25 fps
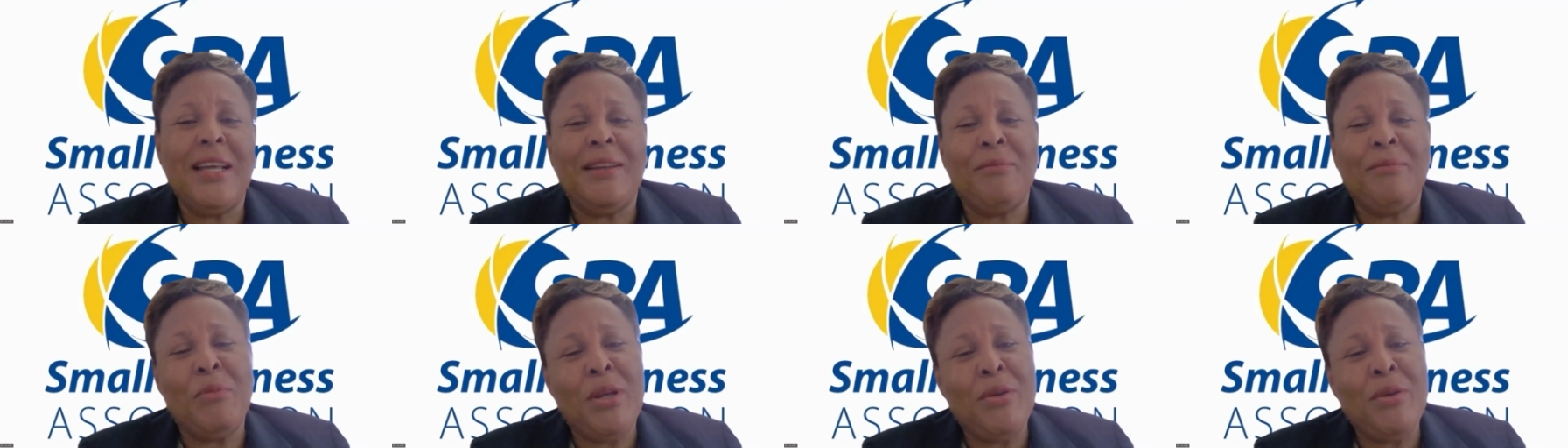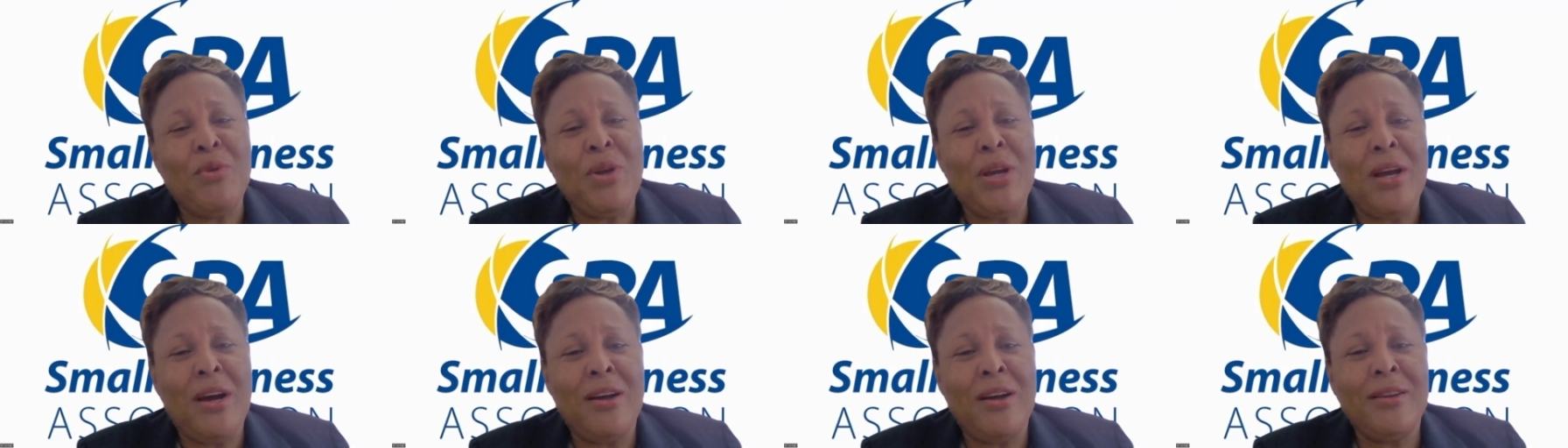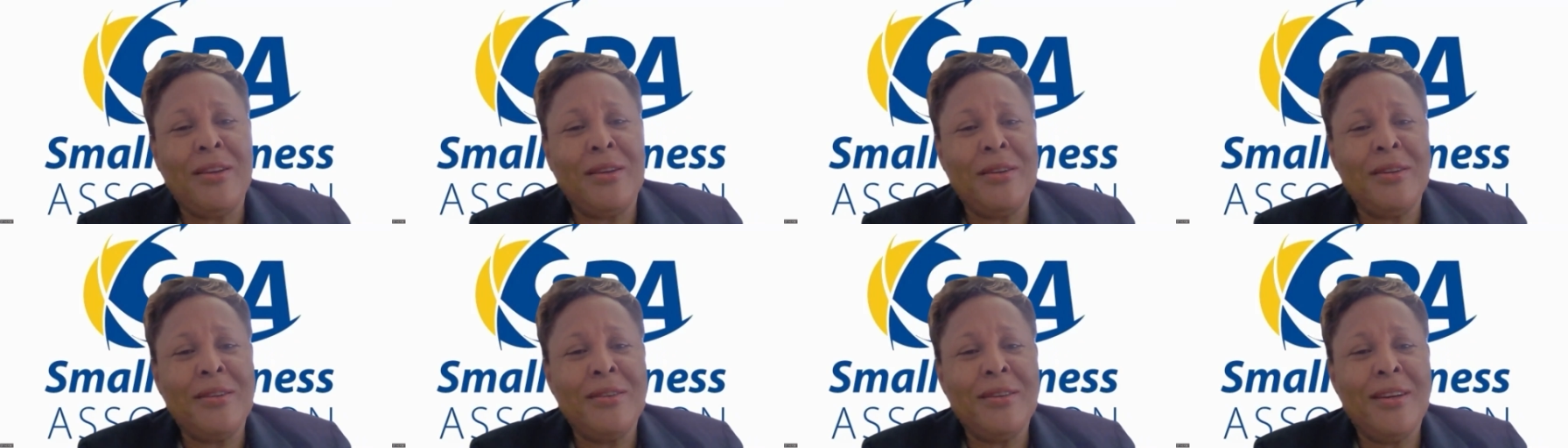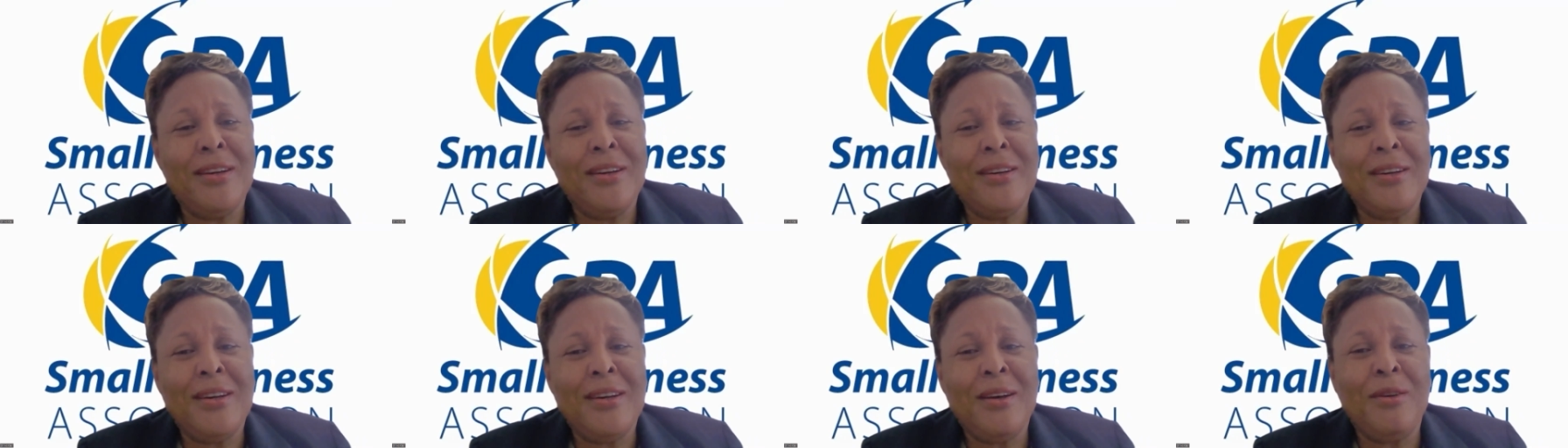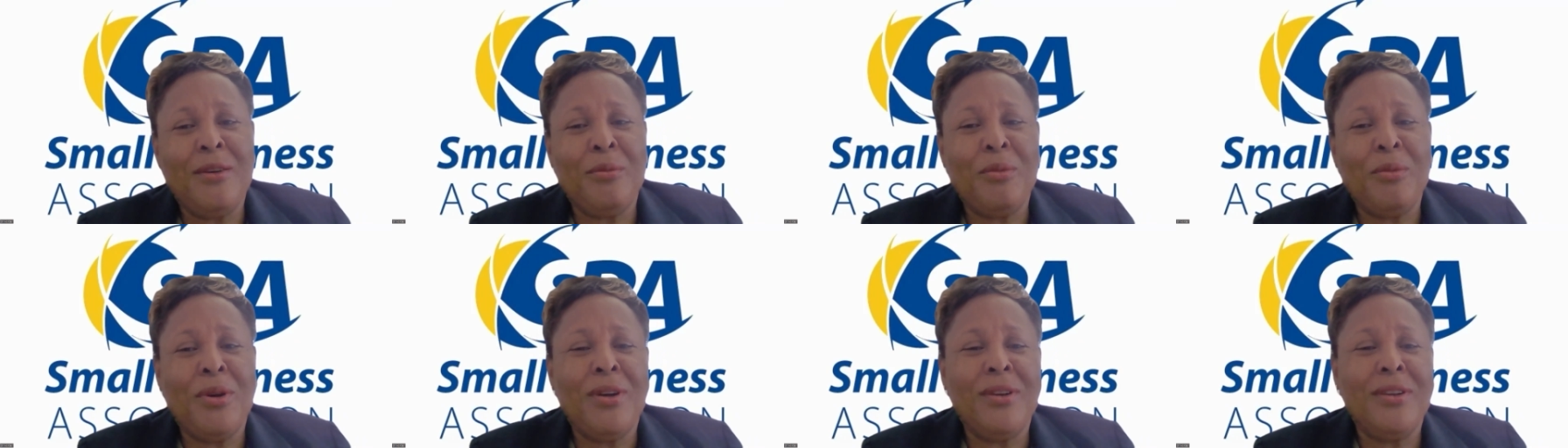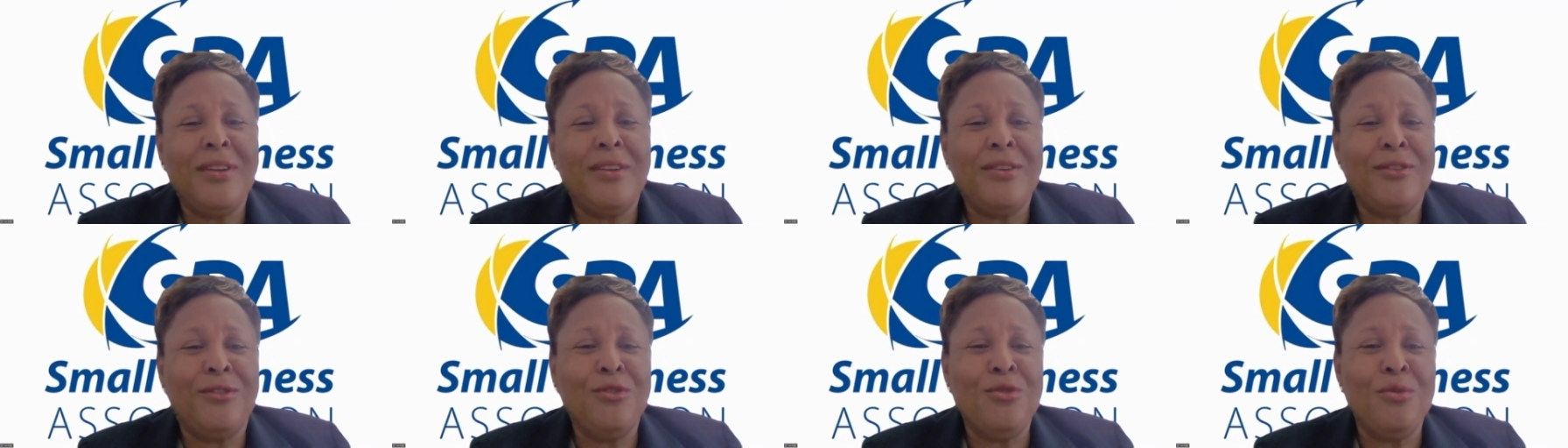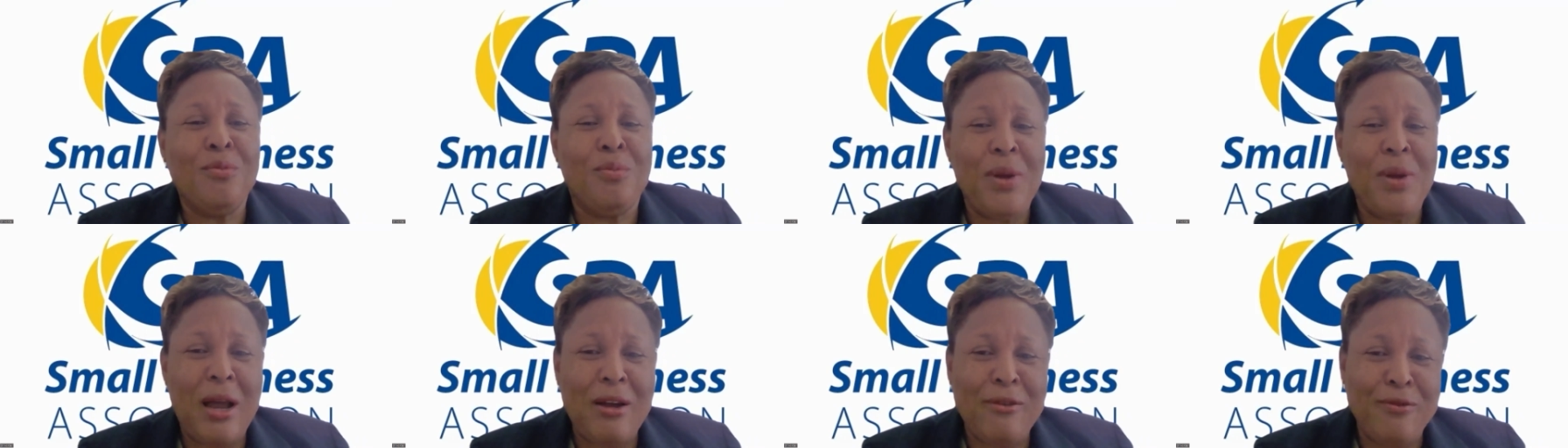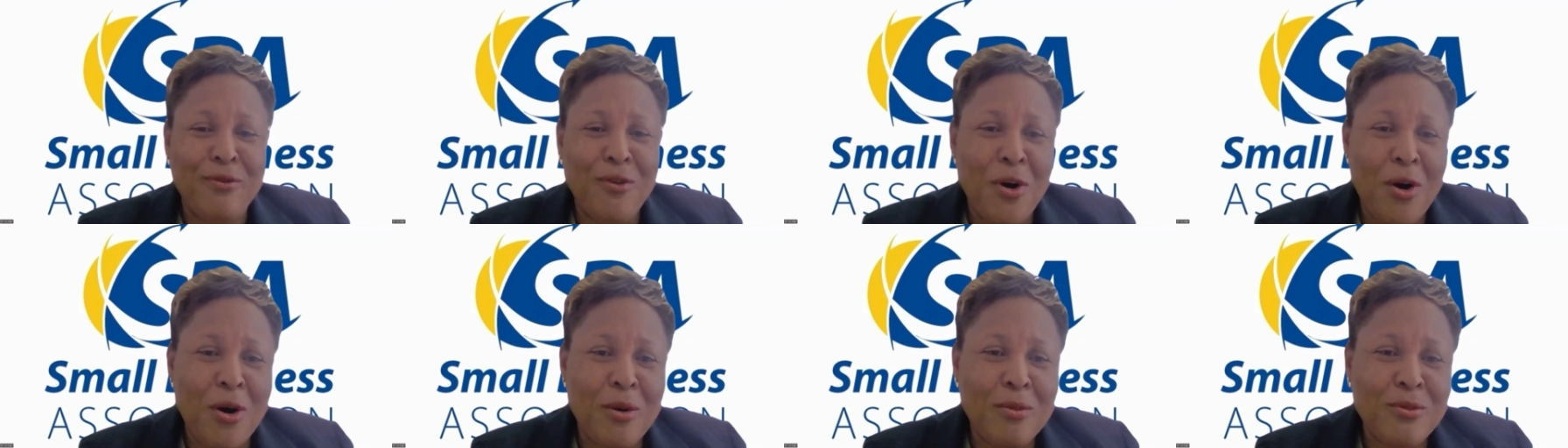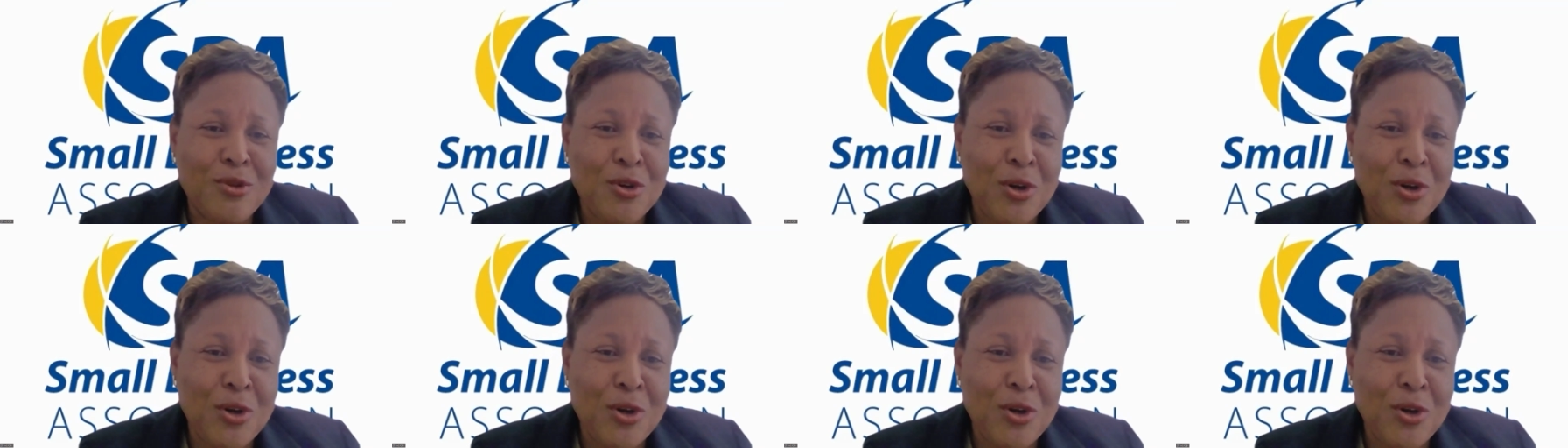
maybe on a Zoom platform.